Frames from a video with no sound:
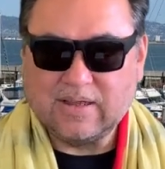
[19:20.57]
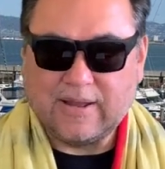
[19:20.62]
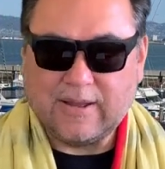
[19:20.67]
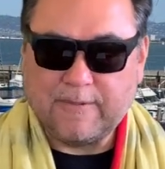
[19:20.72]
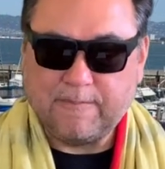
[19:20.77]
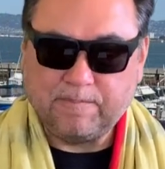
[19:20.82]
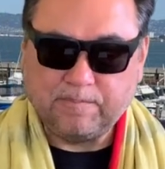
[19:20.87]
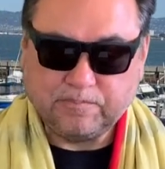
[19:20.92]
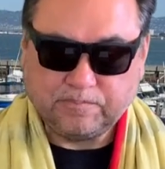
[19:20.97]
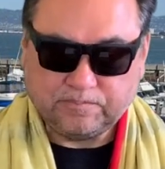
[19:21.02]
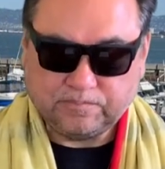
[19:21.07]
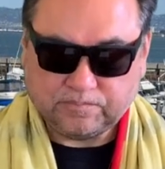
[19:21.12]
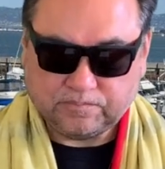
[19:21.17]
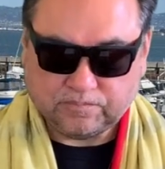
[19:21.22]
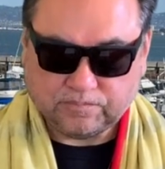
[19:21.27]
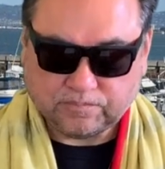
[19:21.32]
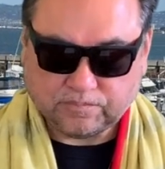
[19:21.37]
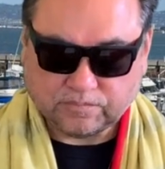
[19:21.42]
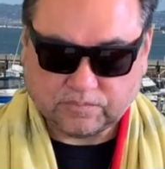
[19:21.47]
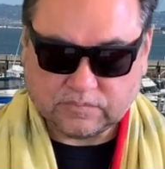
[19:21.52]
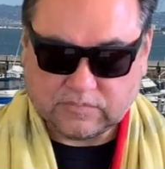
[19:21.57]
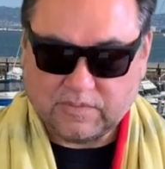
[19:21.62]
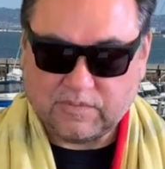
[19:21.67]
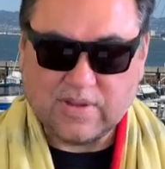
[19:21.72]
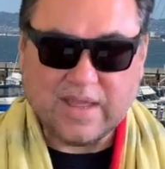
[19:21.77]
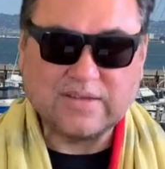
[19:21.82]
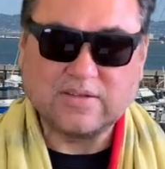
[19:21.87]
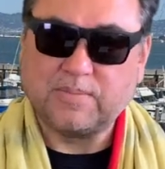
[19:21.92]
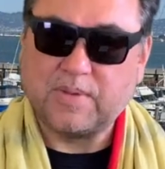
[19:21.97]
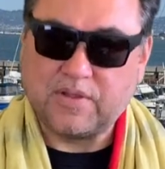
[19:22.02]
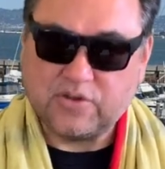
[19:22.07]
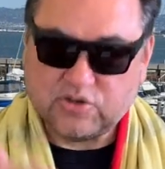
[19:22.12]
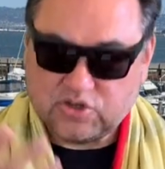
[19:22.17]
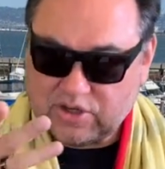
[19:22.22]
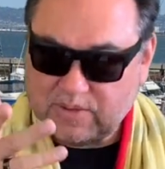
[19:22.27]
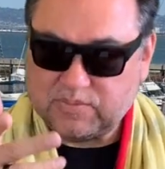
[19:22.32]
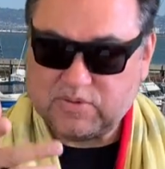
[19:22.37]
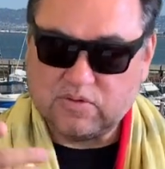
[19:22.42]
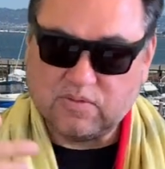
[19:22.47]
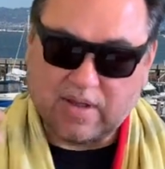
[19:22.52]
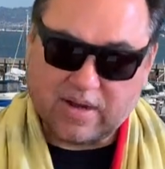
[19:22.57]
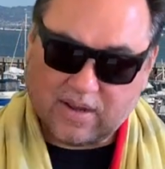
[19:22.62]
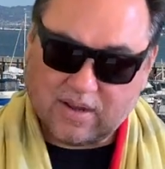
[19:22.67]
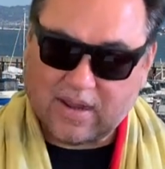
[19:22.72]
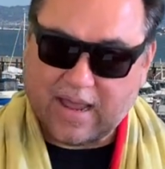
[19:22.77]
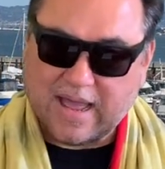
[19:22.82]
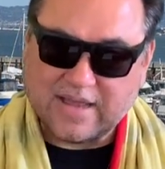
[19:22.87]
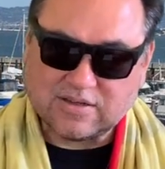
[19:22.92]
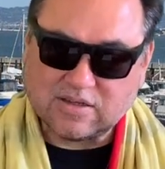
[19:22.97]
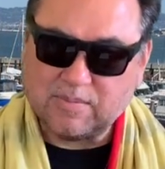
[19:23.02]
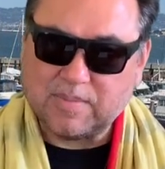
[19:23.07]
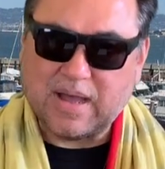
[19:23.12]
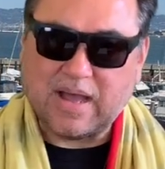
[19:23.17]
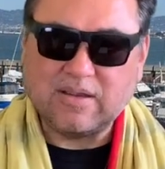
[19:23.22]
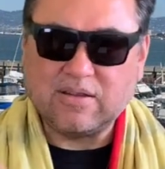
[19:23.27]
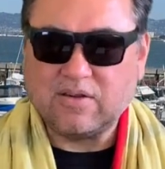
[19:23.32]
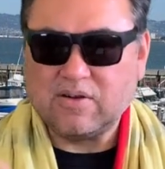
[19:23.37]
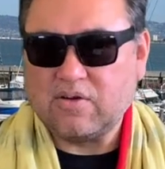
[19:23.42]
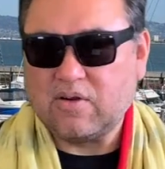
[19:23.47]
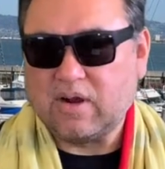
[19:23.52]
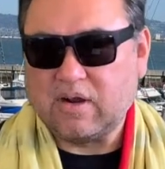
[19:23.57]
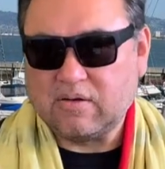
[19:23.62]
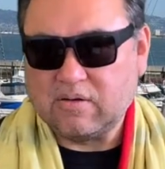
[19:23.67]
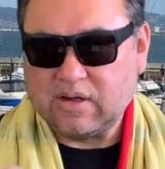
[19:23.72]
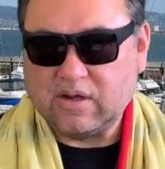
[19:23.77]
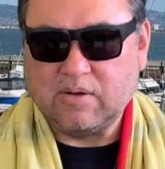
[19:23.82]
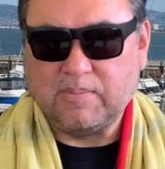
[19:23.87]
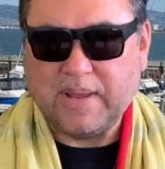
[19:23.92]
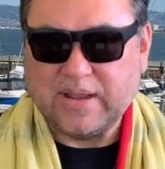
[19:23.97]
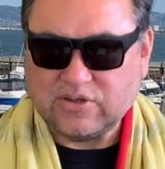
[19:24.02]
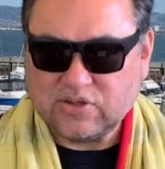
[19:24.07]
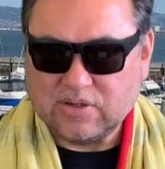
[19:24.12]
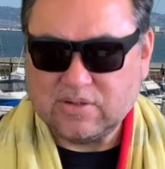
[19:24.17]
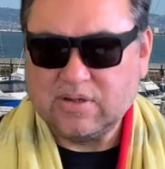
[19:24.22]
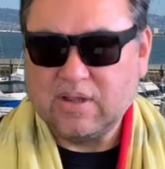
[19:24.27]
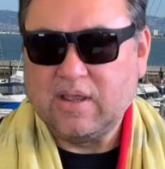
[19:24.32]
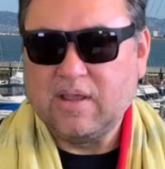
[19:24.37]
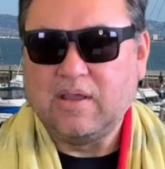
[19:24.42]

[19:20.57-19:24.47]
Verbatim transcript: Um, if you have some other ships you want to ask about, you know, or you know, mention,